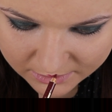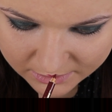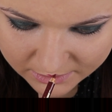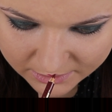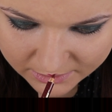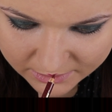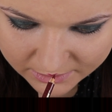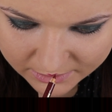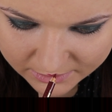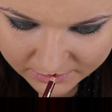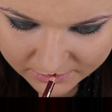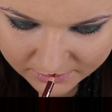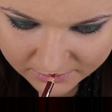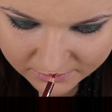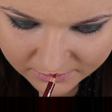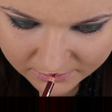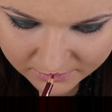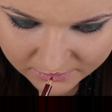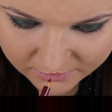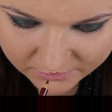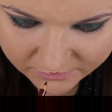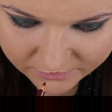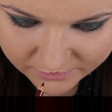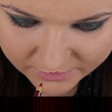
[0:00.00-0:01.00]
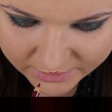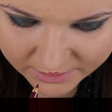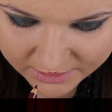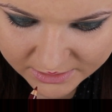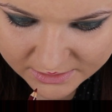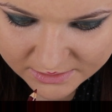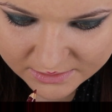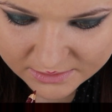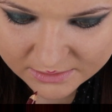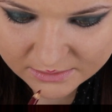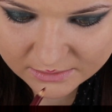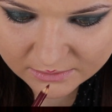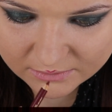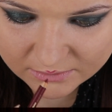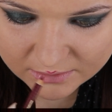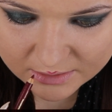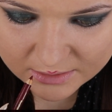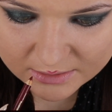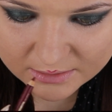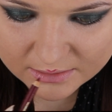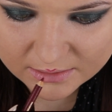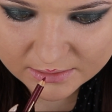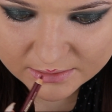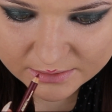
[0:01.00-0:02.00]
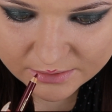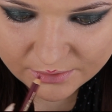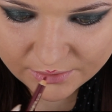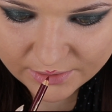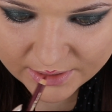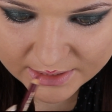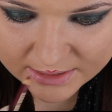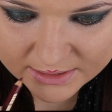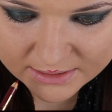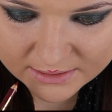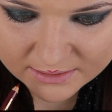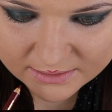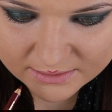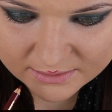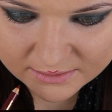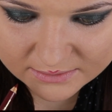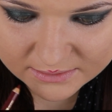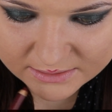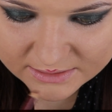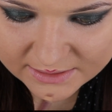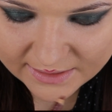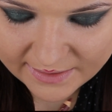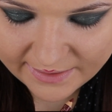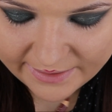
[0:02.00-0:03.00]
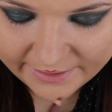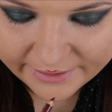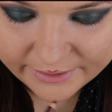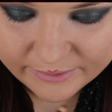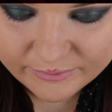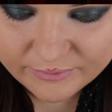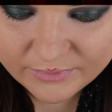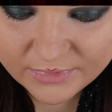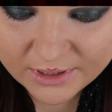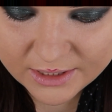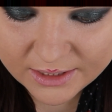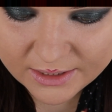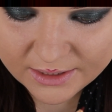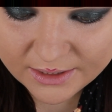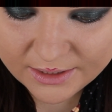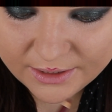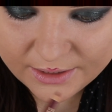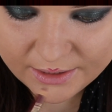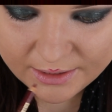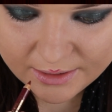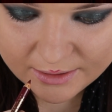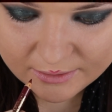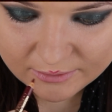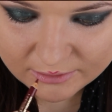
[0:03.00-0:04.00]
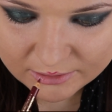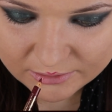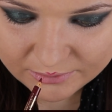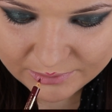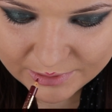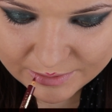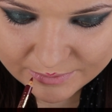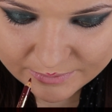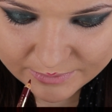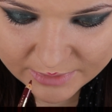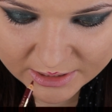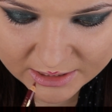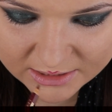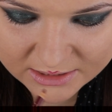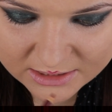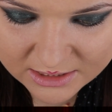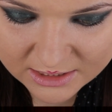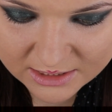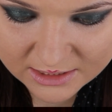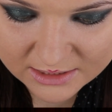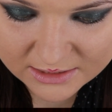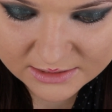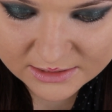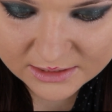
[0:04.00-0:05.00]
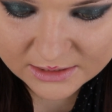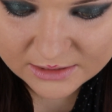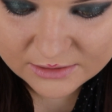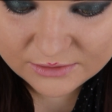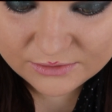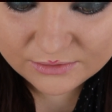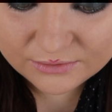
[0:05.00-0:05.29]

and go very slowly, little at a time, it will be much easier